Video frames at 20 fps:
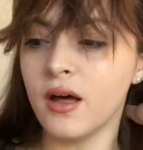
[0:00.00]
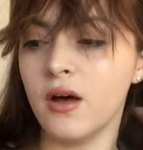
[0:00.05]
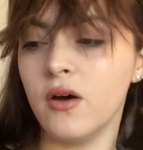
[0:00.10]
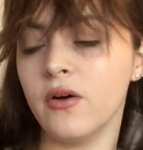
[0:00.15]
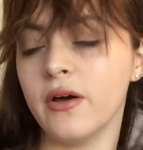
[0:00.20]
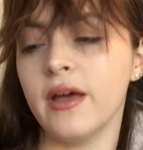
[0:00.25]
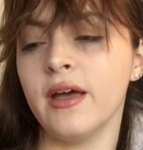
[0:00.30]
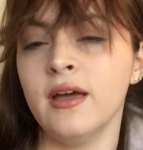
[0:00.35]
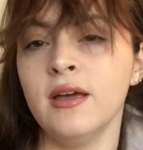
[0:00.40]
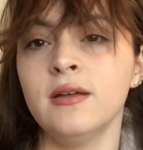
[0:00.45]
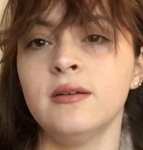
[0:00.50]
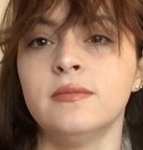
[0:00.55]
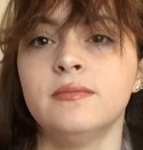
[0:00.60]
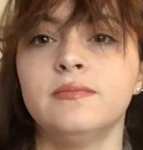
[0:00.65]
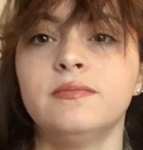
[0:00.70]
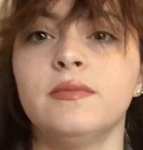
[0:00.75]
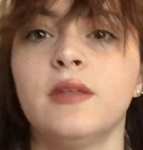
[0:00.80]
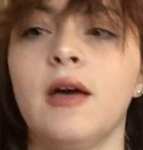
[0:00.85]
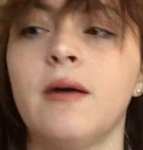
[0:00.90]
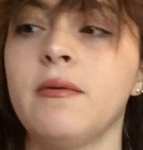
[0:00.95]
okay,
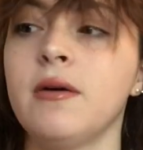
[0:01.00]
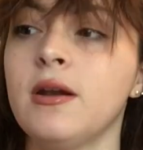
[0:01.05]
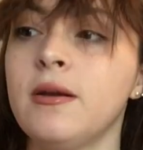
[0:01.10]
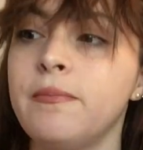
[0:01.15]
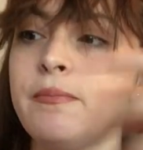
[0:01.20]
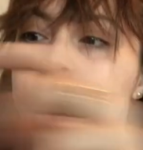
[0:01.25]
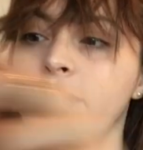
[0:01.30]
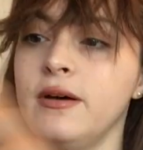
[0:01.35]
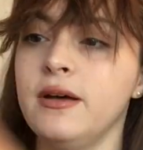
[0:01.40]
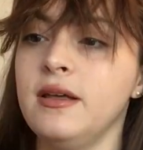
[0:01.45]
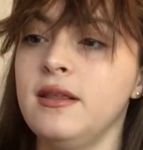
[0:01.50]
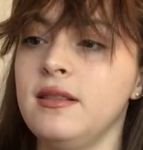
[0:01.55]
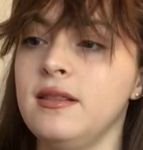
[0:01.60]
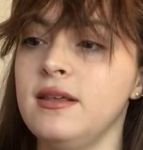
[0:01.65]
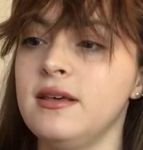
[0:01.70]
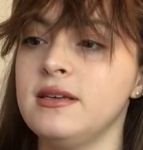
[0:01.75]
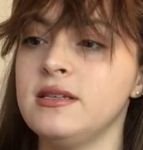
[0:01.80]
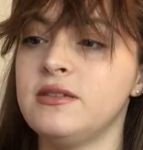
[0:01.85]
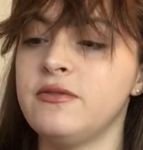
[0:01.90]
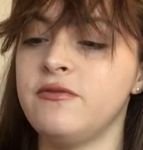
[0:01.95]
I'm gonna put
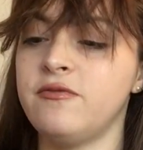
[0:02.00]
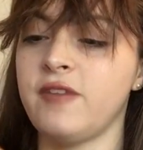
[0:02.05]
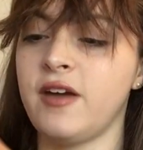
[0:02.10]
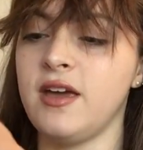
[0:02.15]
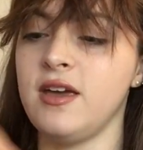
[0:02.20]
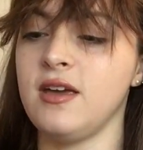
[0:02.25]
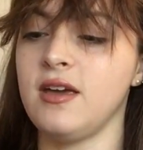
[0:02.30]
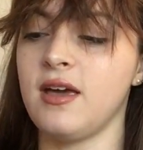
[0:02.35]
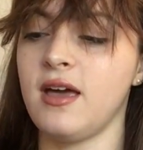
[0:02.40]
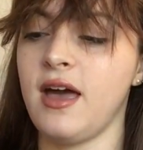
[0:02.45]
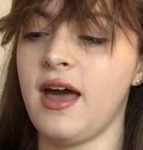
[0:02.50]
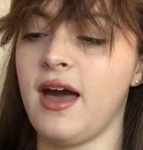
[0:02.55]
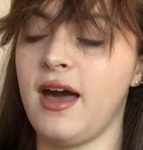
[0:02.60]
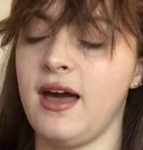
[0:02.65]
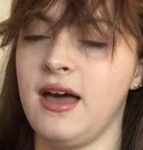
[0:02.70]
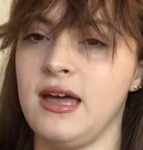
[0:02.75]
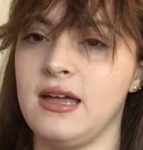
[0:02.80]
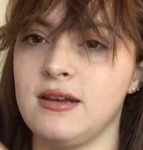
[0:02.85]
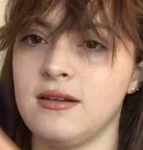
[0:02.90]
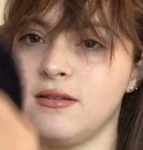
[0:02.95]
this fake hat